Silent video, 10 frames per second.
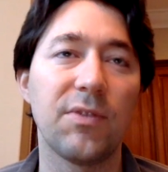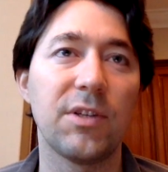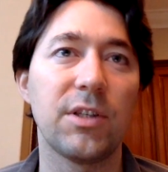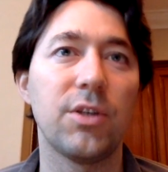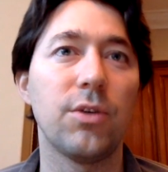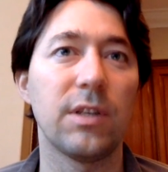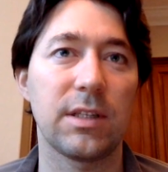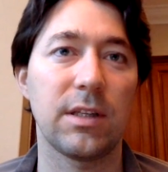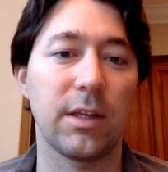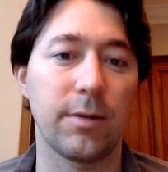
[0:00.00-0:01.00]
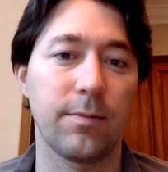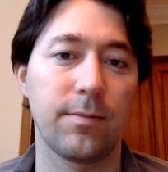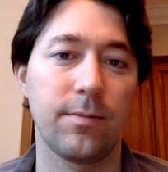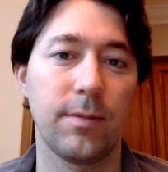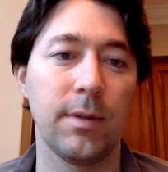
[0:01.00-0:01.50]
driven to do this
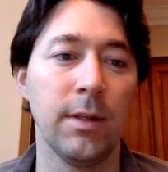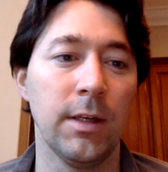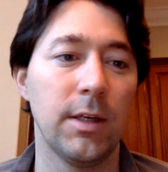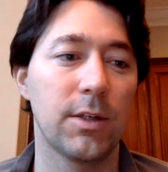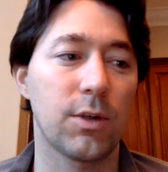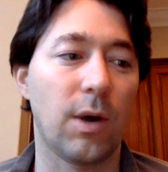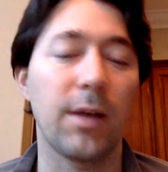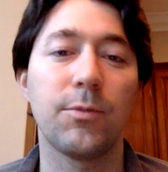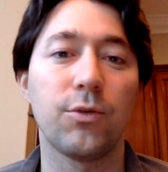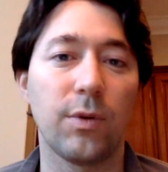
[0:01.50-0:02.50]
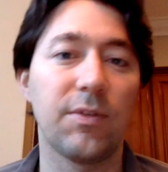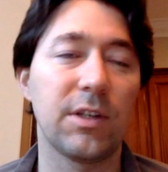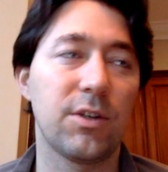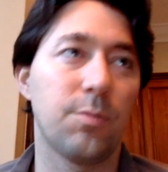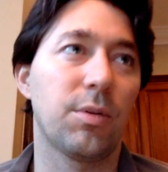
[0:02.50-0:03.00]
thing? So I am
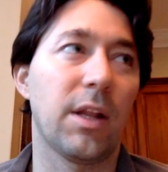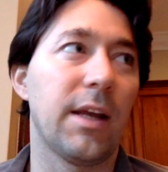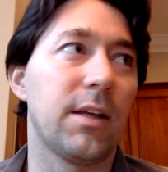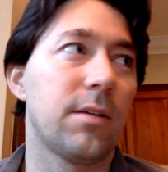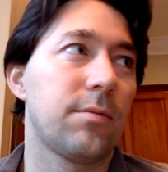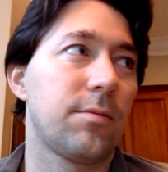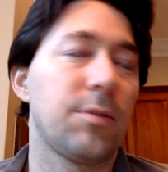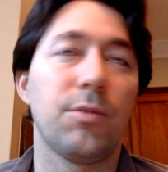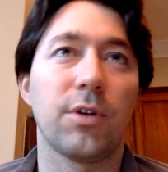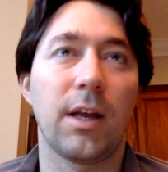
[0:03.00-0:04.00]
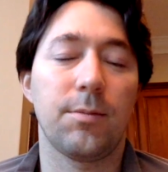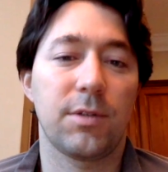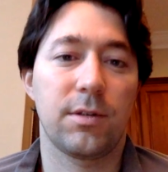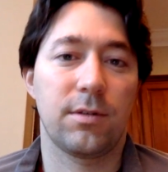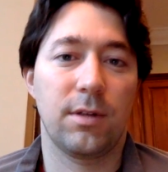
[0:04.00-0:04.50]
driven to play
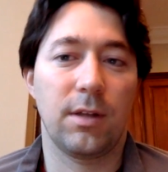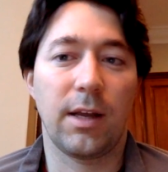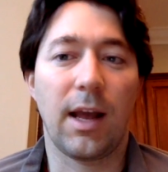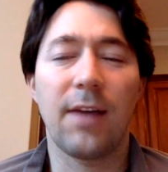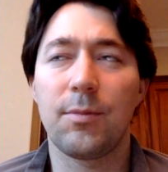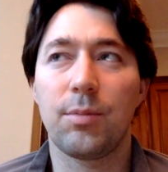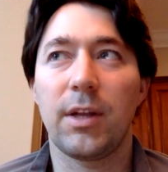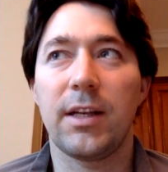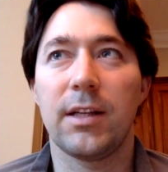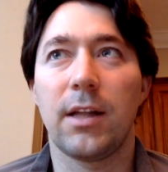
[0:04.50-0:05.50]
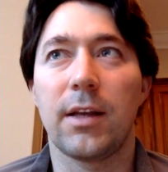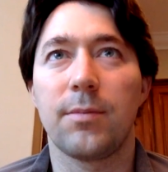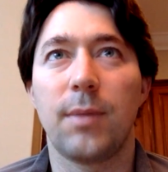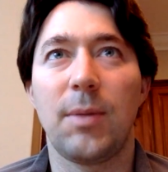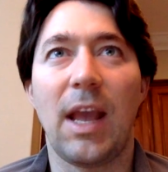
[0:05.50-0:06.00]
computer games. Like I haven't played
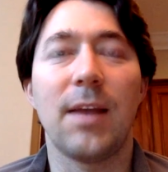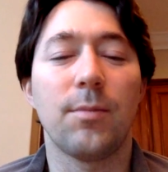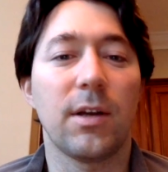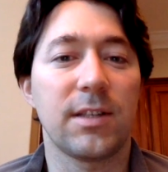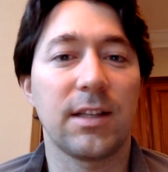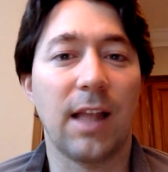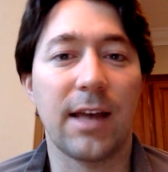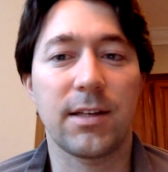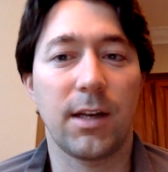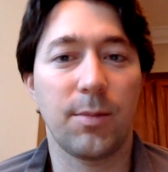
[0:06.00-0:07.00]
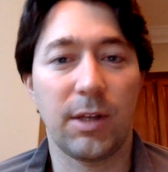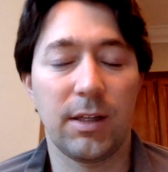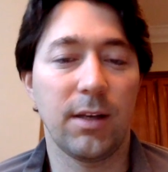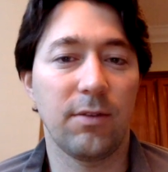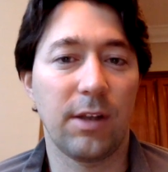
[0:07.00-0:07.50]
in like maybe 8 months, and last
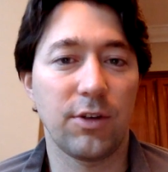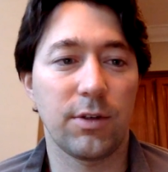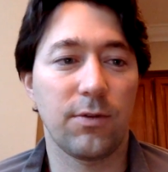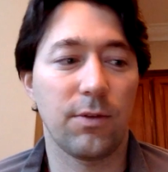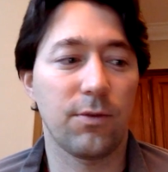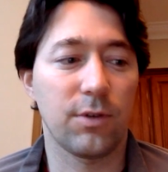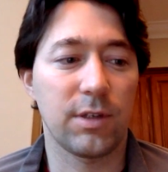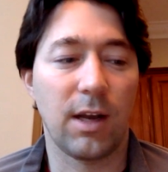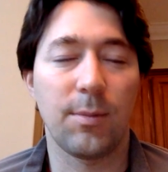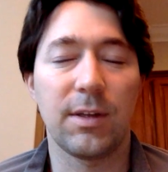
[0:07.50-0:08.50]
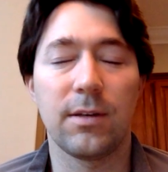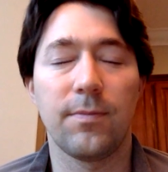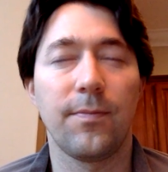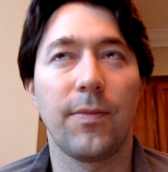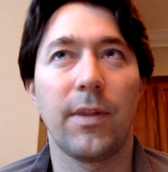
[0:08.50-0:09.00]
night I played League of Legends for the first
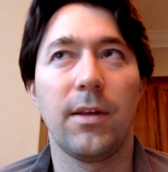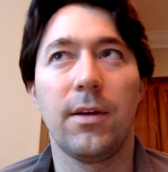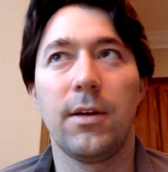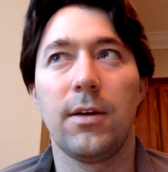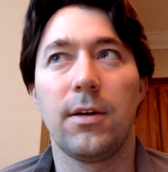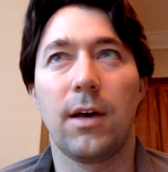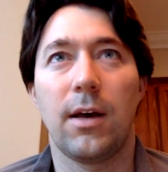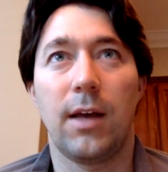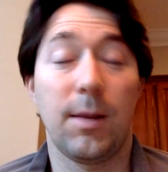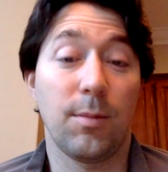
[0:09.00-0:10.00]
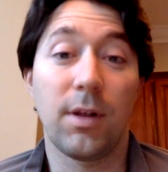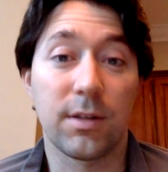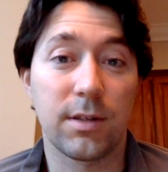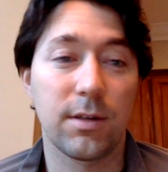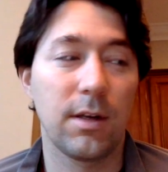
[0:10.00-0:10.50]
time in
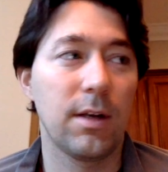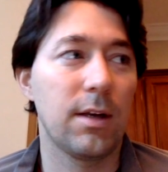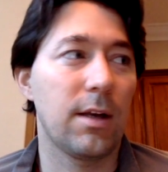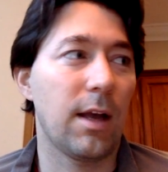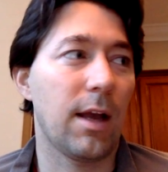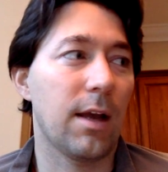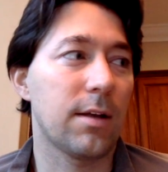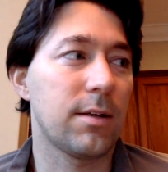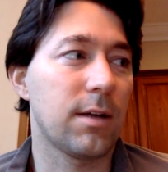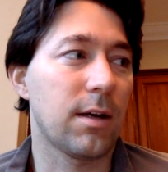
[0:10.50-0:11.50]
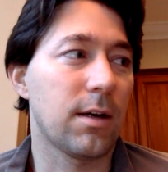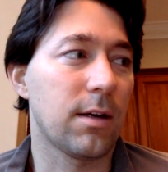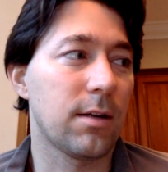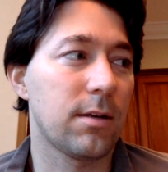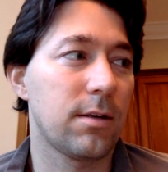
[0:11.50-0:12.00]
8 months, and
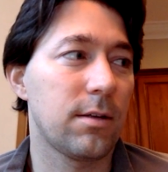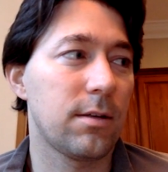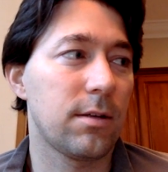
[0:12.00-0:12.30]
I